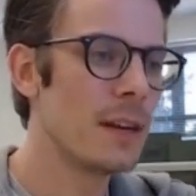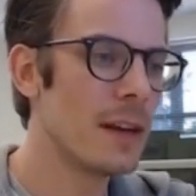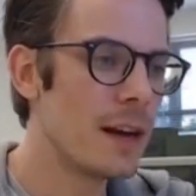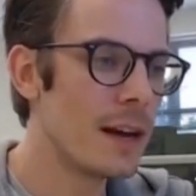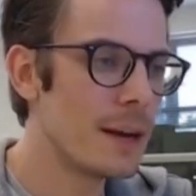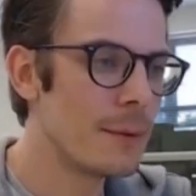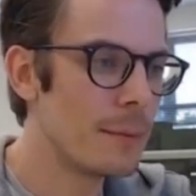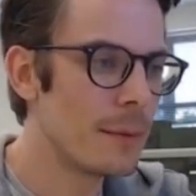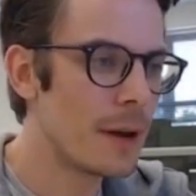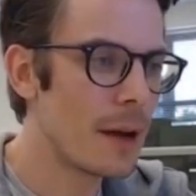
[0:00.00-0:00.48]

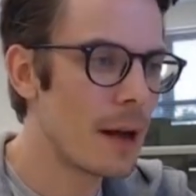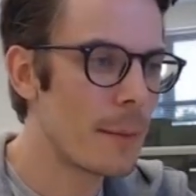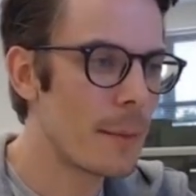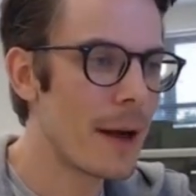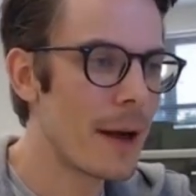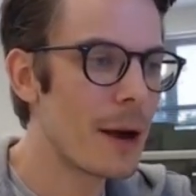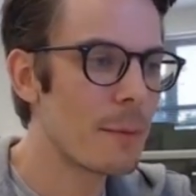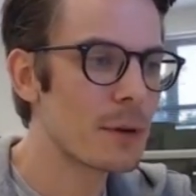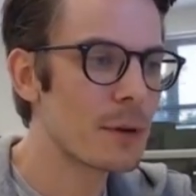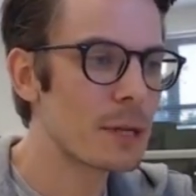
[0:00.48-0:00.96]
A
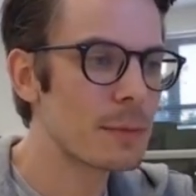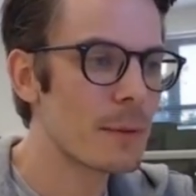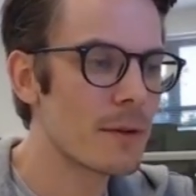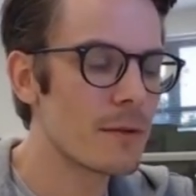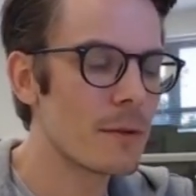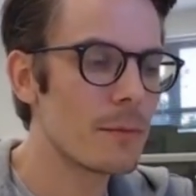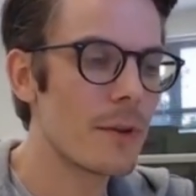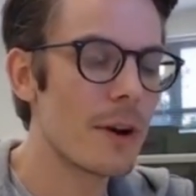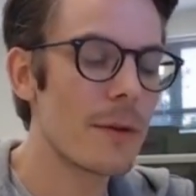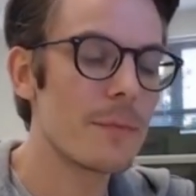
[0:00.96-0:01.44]
Power
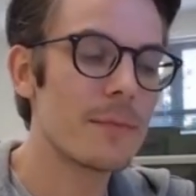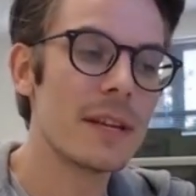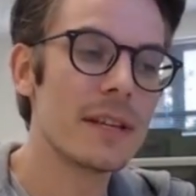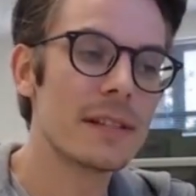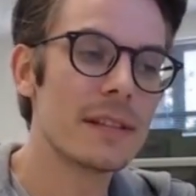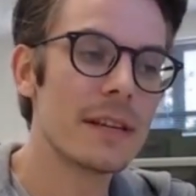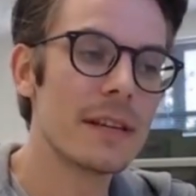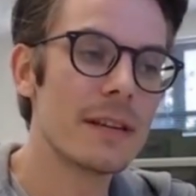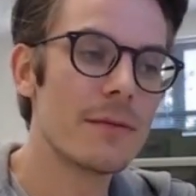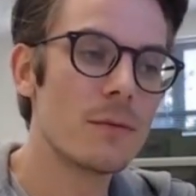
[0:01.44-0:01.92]
Bespoke
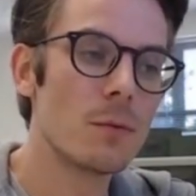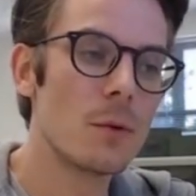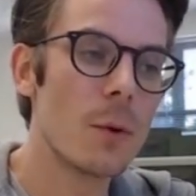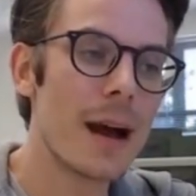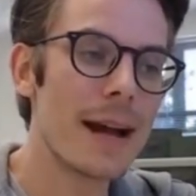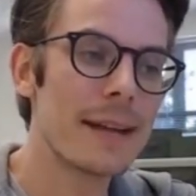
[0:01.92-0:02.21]
representative will